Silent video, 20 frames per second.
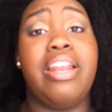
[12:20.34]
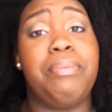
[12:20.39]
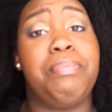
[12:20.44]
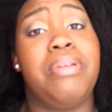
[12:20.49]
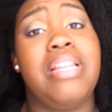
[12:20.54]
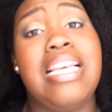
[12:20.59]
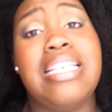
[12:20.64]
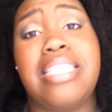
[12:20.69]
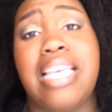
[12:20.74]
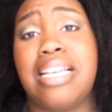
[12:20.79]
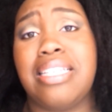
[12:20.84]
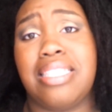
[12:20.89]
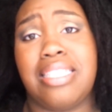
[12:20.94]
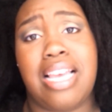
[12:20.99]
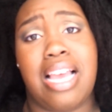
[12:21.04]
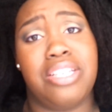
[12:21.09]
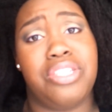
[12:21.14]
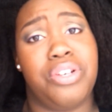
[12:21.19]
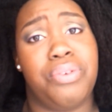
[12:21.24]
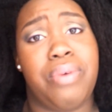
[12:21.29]
please
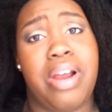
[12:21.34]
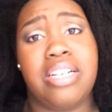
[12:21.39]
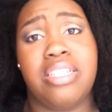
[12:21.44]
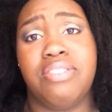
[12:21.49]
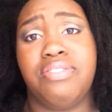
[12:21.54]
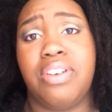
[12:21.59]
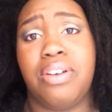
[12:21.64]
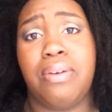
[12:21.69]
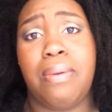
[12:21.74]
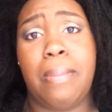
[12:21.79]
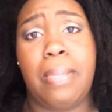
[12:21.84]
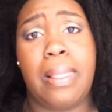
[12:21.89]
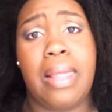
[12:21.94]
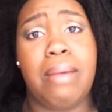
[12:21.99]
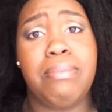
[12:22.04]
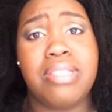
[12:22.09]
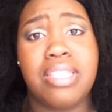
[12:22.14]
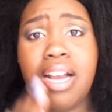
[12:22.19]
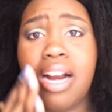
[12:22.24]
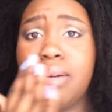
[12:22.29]
exercise your right to vote.
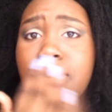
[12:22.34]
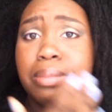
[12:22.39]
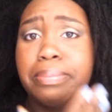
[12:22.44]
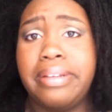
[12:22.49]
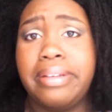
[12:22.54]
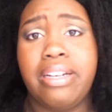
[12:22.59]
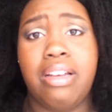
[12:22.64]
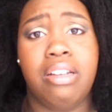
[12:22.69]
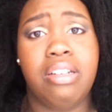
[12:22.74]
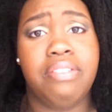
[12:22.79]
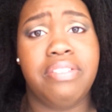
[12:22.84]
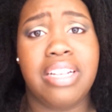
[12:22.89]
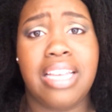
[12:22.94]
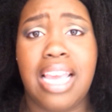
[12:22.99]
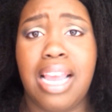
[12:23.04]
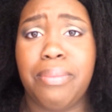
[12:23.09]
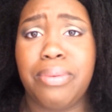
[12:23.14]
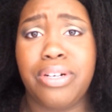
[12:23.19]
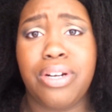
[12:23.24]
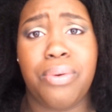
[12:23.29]
I'm sorry, I'm spitting all over the
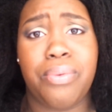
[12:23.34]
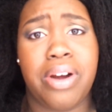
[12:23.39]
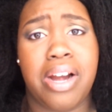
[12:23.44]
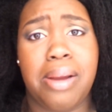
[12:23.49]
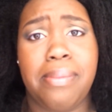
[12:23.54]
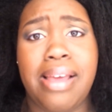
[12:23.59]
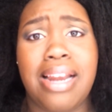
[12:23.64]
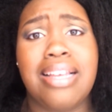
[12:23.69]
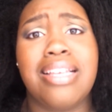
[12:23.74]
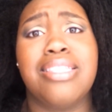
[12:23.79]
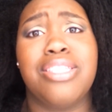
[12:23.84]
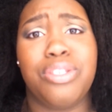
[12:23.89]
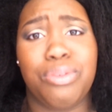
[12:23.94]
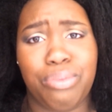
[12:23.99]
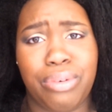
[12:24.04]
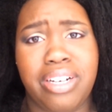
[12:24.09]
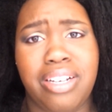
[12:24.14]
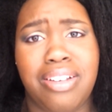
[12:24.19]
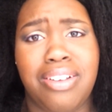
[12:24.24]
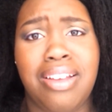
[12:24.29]
camera. Don't worry about it because it's
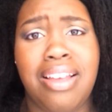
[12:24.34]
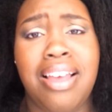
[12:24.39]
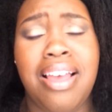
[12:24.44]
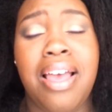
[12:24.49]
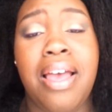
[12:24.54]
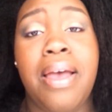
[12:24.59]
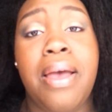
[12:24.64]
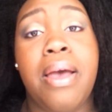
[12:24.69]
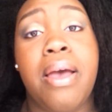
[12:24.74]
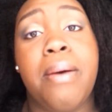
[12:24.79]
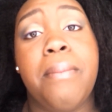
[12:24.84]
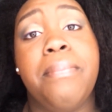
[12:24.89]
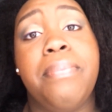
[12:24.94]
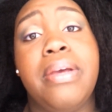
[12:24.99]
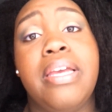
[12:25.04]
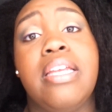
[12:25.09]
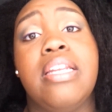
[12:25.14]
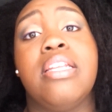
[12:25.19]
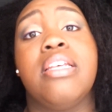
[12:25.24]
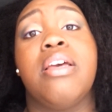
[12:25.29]
real.
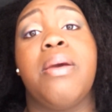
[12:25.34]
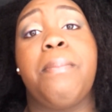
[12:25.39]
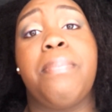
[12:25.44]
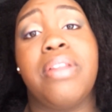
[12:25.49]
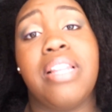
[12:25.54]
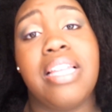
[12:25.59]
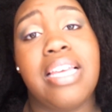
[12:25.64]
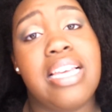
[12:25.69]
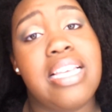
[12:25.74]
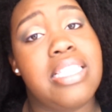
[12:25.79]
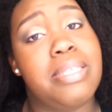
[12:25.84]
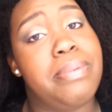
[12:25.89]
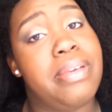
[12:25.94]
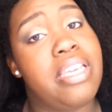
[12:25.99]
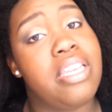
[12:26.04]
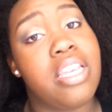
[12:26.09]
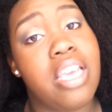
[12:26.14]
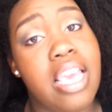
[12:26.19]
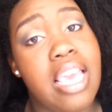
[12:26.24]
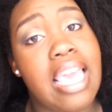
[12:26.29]
But please
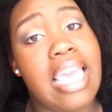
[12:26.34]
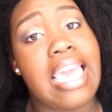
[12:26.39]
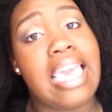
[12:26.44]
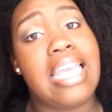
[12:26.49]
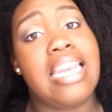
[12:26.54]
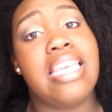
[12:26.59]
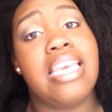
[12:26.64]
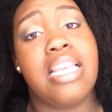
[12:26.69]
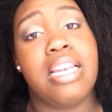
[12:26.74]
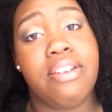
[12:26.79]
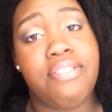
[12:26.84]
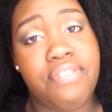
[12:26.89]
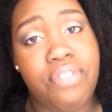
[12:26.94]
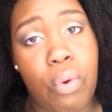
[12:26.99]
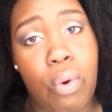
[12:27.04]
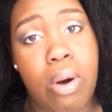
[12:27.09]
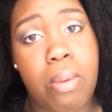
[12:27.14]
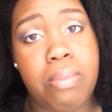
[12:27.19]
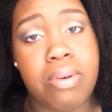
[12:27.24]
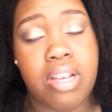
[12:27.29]
be an
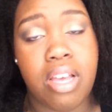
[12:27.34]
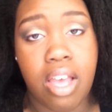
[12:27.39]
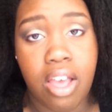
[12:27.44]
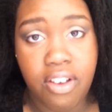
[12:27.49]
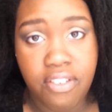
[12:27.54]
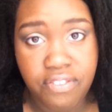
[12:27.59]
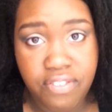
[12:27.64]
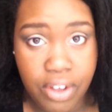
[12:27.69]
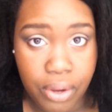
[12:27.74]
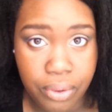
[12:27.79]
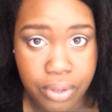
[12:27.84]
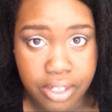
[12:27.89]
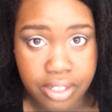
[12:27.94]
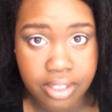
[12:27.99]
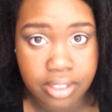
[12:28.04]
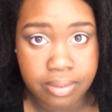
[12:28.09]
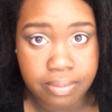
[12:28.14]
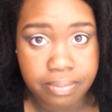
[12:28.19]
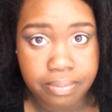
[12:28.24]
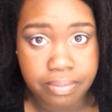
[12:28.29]
informed voter.
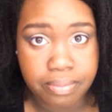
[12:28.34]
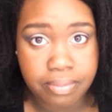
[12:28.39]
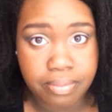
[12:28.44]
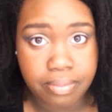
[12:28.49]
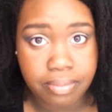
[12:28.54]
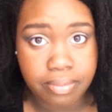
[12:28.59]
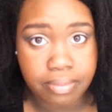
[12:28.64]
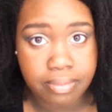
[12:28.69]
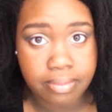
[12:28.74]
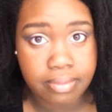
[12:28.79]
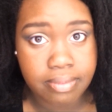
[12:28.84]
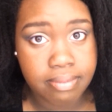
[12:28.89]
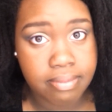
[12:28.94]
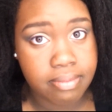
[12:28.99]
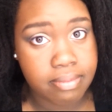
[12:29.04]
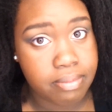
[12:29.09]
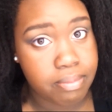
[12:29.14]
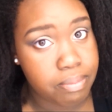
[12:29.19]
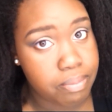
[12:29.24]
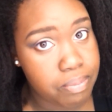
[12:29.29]

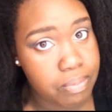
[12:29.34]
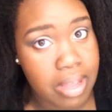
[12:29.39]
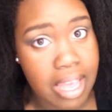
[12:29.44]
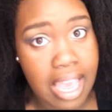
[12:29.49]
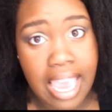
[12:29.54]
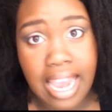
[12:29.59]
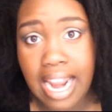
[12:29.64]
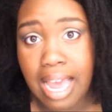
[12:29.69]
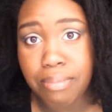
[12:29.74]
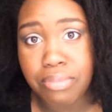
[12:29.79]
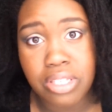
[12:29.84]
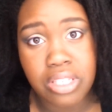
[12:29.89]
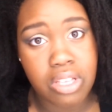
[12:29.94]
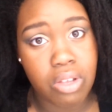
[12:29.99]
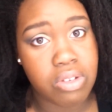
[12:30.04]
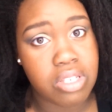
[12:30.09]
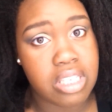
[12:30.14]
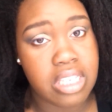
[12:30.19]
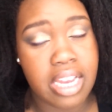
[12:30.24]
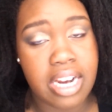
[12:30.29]
And I'm
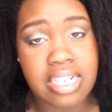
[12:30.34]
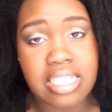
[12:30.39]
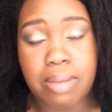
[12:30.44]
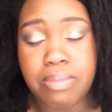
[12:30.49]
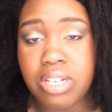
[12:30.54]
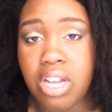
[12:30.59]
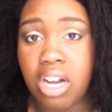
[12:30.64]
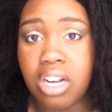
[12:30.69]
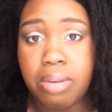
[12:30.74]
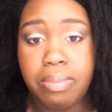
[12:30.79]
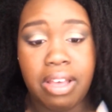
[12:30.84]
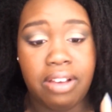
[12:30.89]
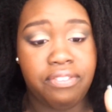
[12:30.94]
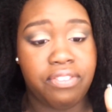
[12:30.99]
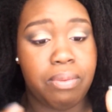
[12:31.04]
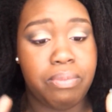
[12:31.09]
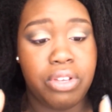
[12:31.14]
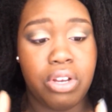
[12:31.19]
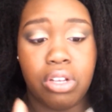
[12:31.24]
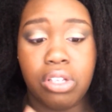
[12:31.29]
so serious. I'm talking about
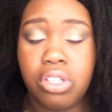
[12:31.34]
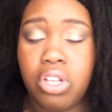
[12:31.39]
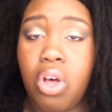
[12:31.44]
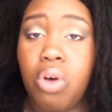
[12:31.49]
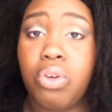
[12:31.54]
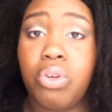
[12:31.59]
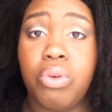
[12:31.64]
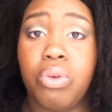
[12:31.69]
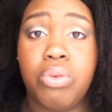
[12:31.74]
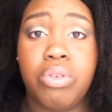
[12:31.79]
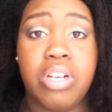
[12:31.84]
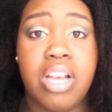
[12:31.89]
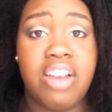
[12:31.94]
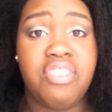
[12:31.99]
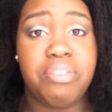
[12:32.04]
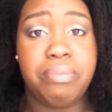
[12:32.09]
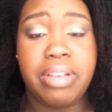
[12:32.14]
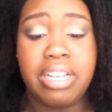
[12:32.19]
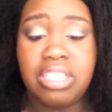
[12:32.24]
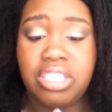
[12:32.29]
from your local
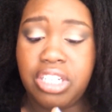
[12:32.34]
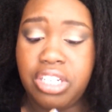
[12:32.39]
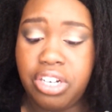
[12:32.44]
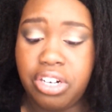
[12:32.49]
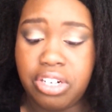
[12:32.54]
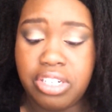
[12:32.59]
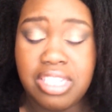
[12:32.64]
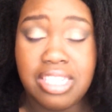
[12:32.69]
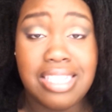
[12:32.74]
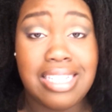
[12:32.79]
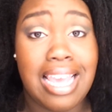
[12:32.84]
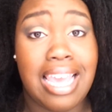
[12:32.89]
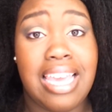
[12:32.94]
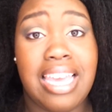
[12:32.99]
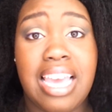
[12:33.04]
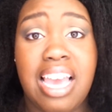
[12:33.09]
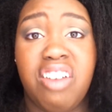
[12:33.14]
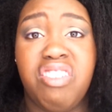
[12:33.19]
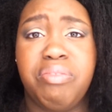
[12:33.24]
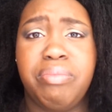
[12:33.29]
government to your state
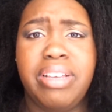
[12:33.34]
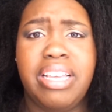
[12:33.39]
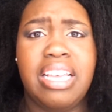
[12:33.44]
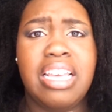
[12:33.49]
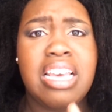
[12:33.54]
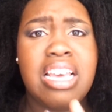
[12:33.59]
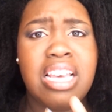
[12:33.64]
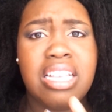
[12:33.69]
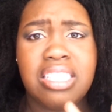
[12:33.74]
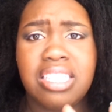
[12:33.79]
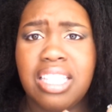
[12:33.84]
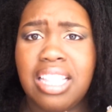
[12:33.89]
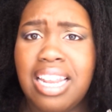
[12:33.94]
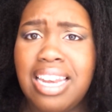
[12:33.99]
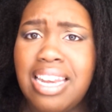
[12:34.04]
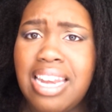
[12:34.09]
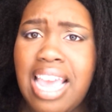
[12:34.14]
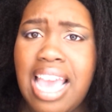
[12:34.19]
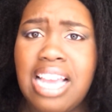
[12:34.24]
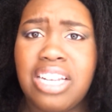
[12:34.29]
government to the
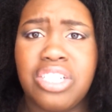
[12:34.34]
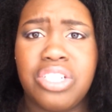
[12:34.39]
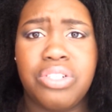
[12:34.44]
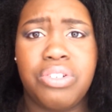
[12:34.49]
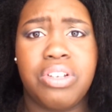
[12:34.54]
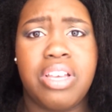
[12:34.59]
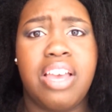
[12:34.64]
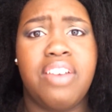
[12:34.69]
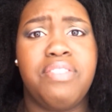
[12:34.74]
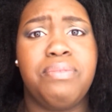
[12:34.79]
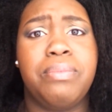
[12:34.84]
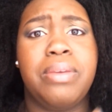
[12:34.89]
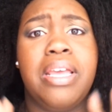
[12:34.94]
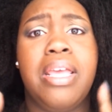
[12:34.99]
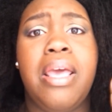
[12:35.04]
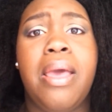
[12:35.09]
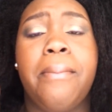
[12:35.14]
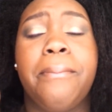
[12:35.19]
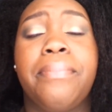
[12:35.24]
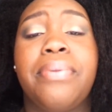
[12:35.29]
national government.
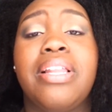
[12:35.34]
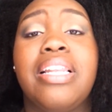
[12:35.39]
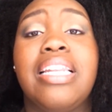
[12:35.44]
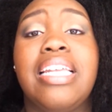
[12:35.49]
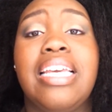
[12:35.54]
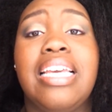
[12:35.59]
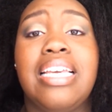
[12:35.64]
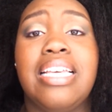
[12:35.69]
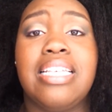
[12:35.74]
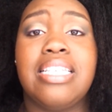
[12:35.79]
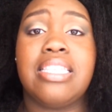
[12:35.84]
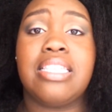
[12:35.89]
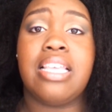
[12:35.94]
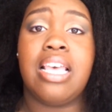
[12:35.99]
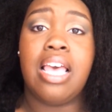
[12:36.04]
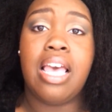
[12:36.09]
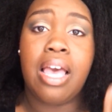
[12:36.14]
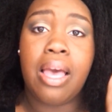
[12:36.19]
Please